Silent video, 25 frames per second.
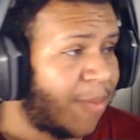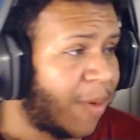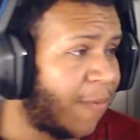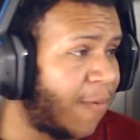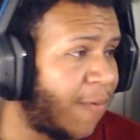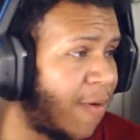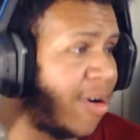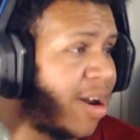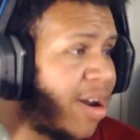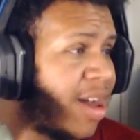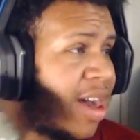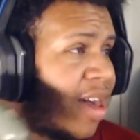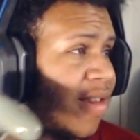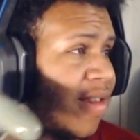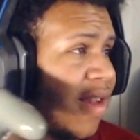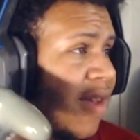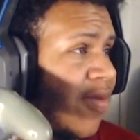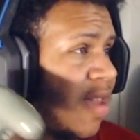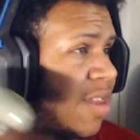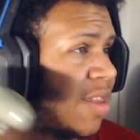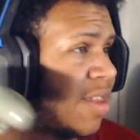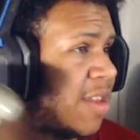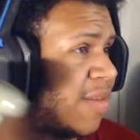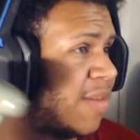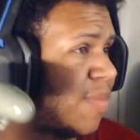before I
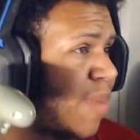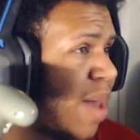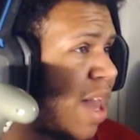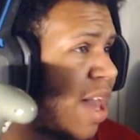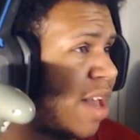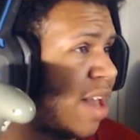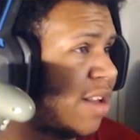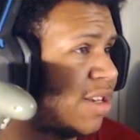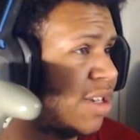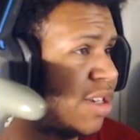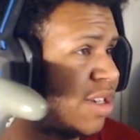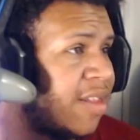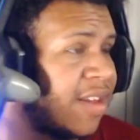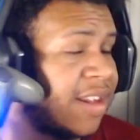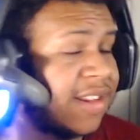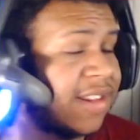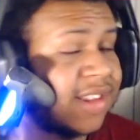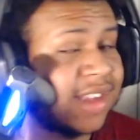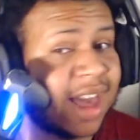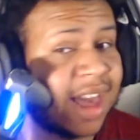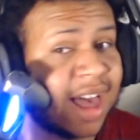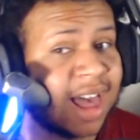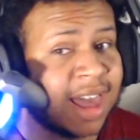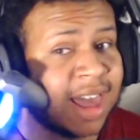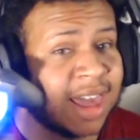accepted this match, this
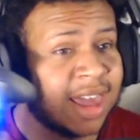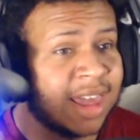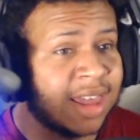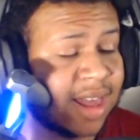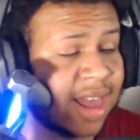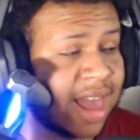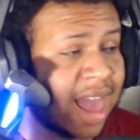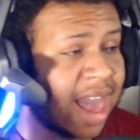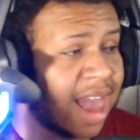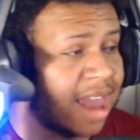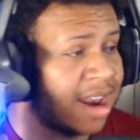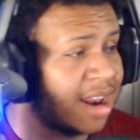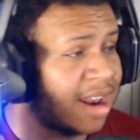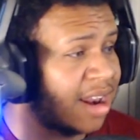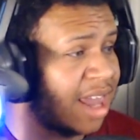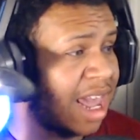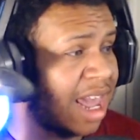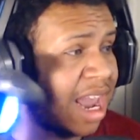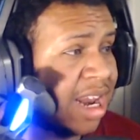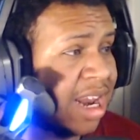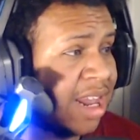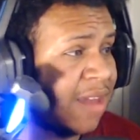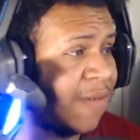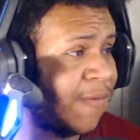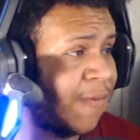guy had an
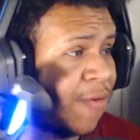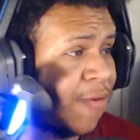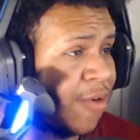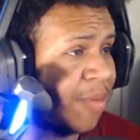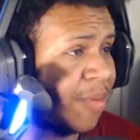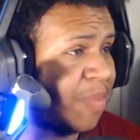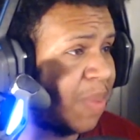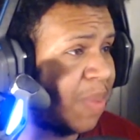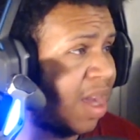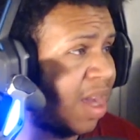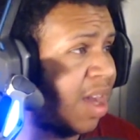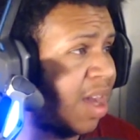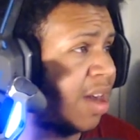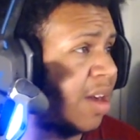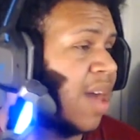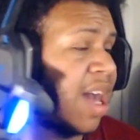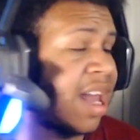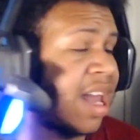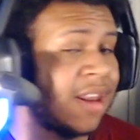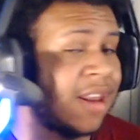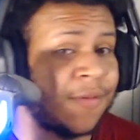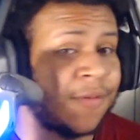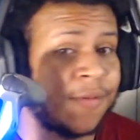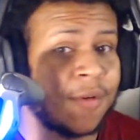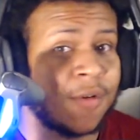84 ping.
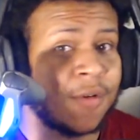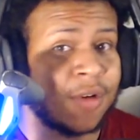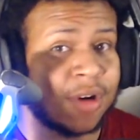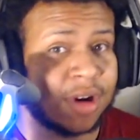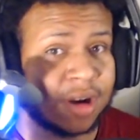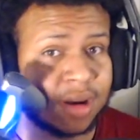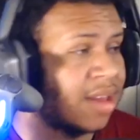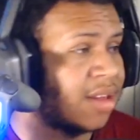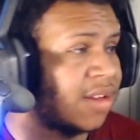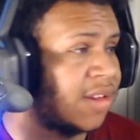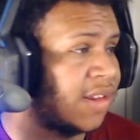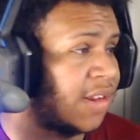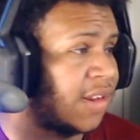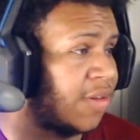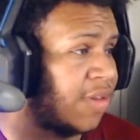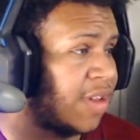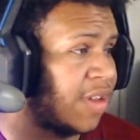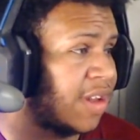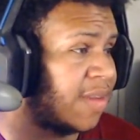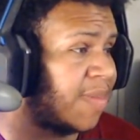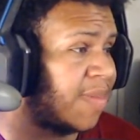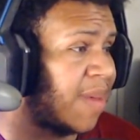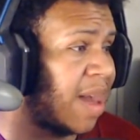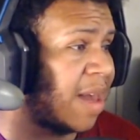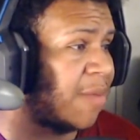84. So
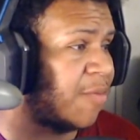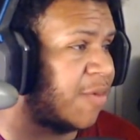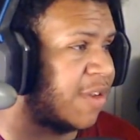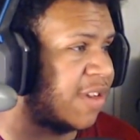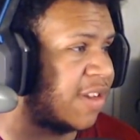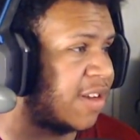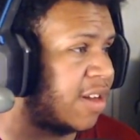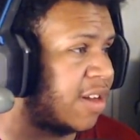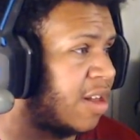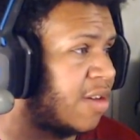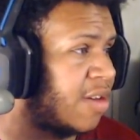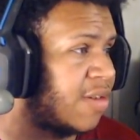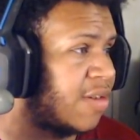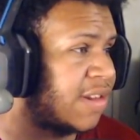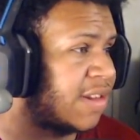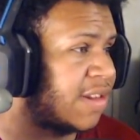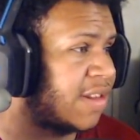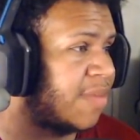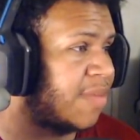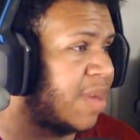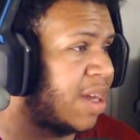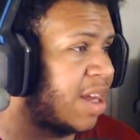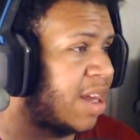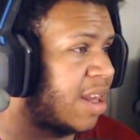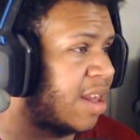this man was close
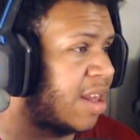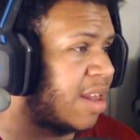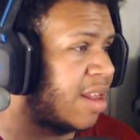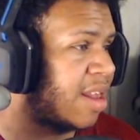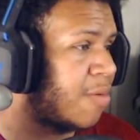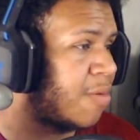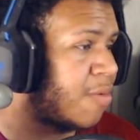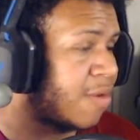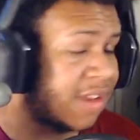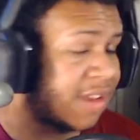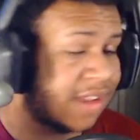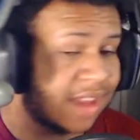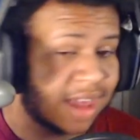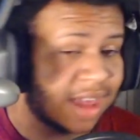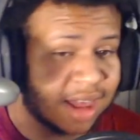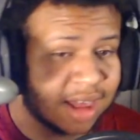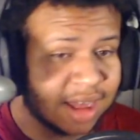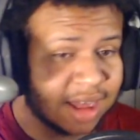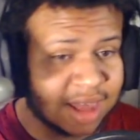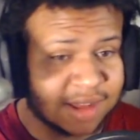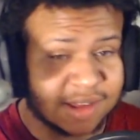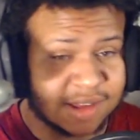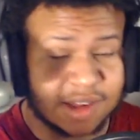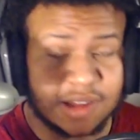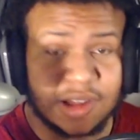to me. It was
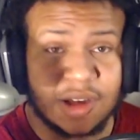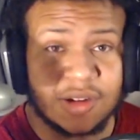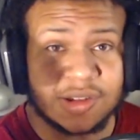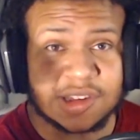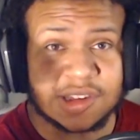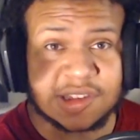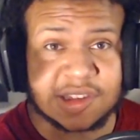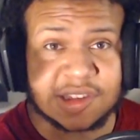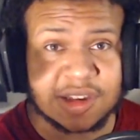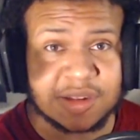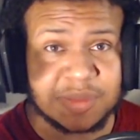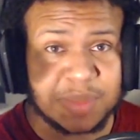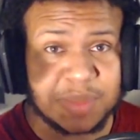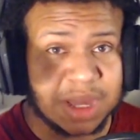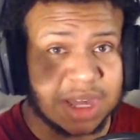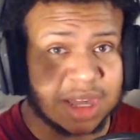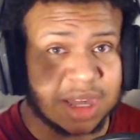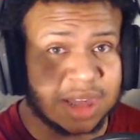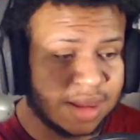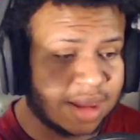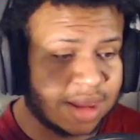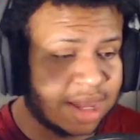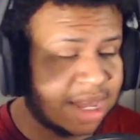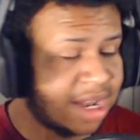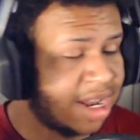as close as could
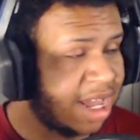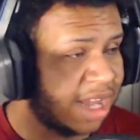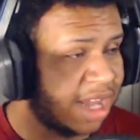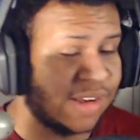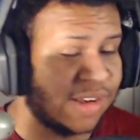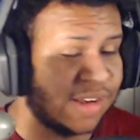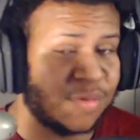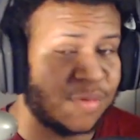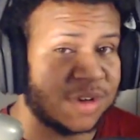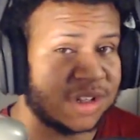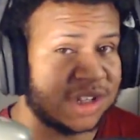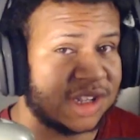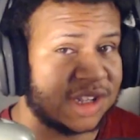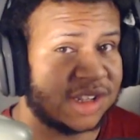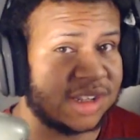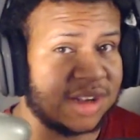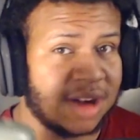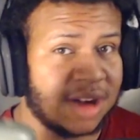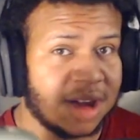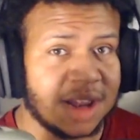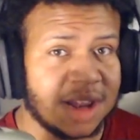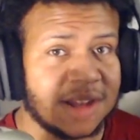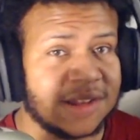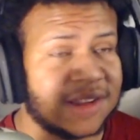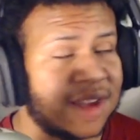be. Connection was as
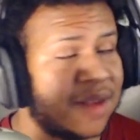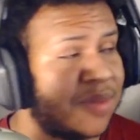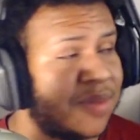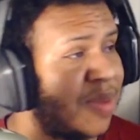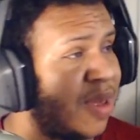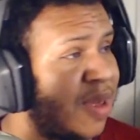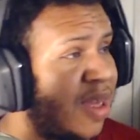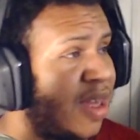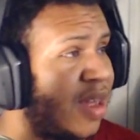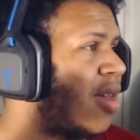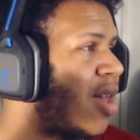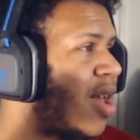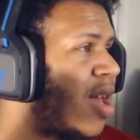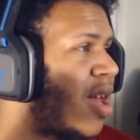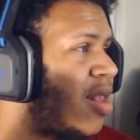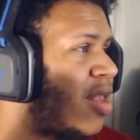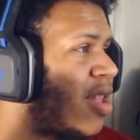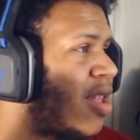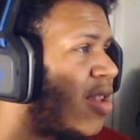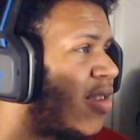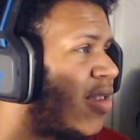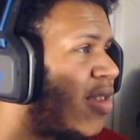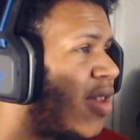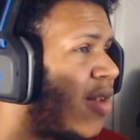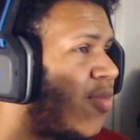good as can be. And
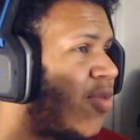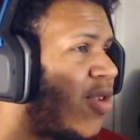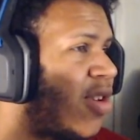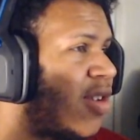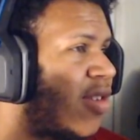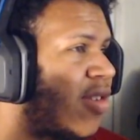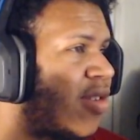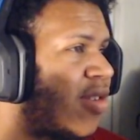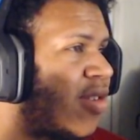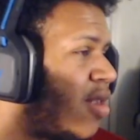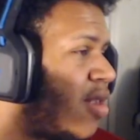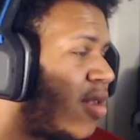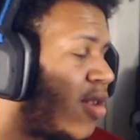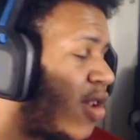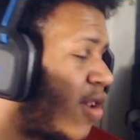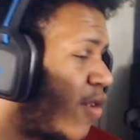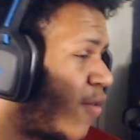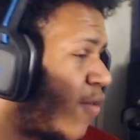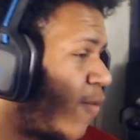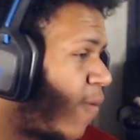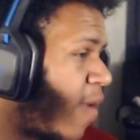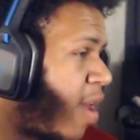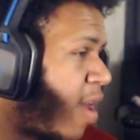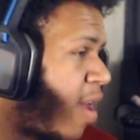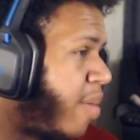this stuff just just
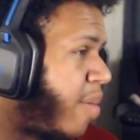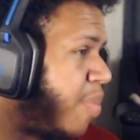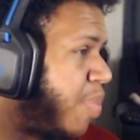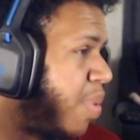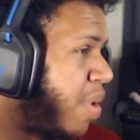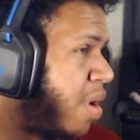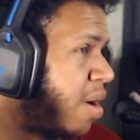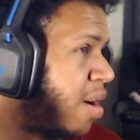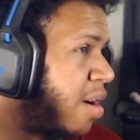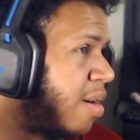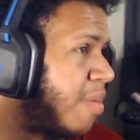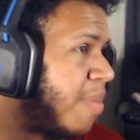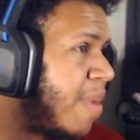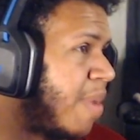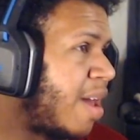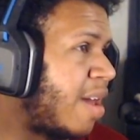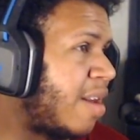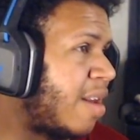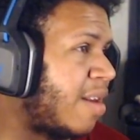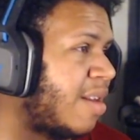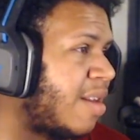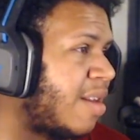fell apart, man.